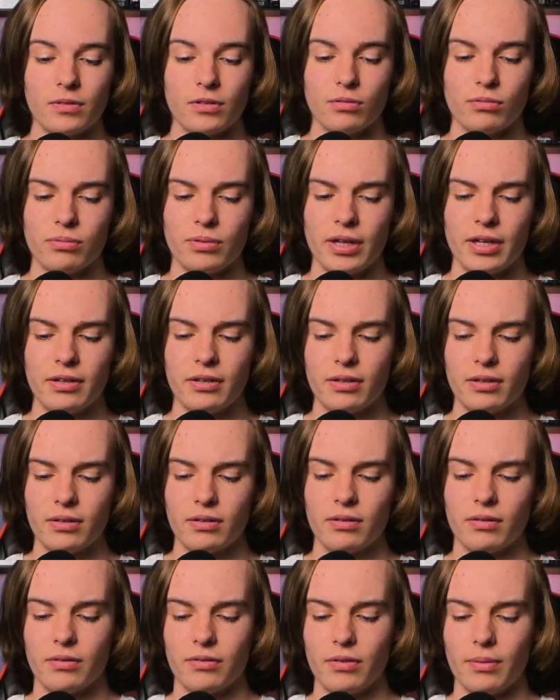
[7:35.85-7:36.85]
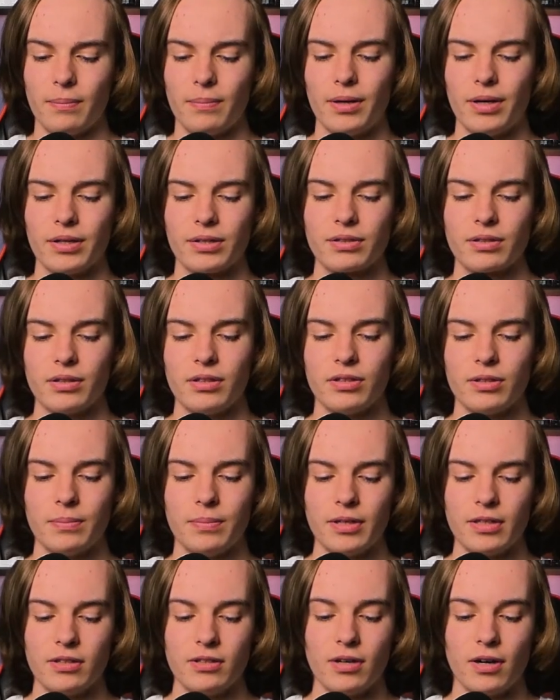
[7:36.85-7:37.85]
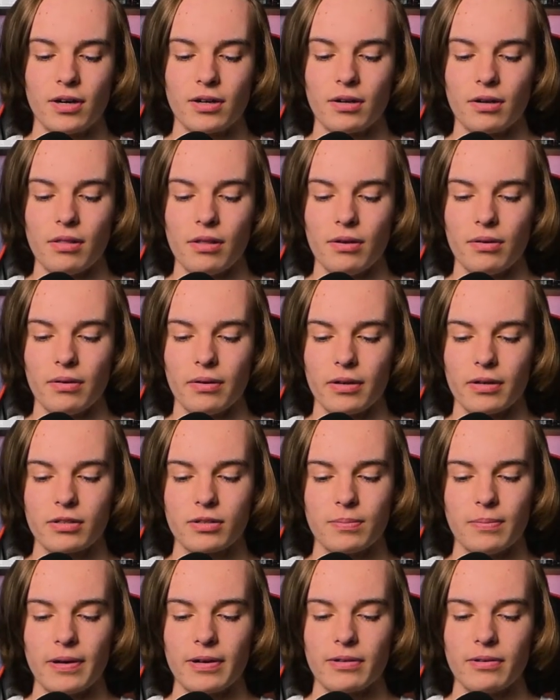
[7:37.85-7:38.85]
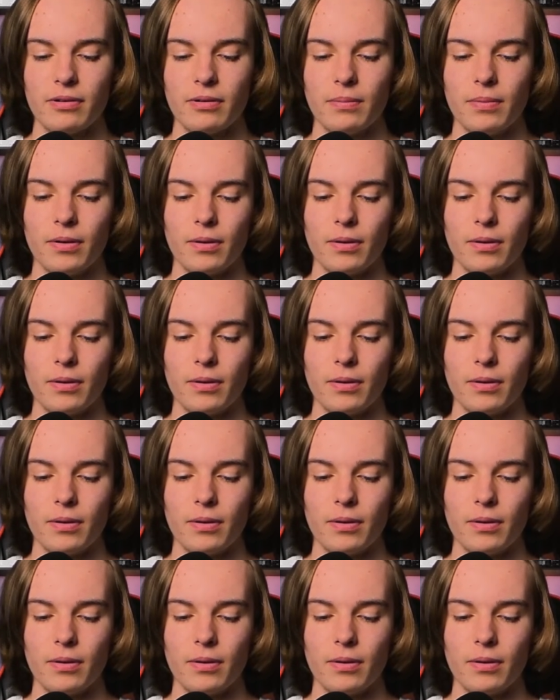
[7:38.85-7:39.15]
the red of the mask is a bit darker than I expected,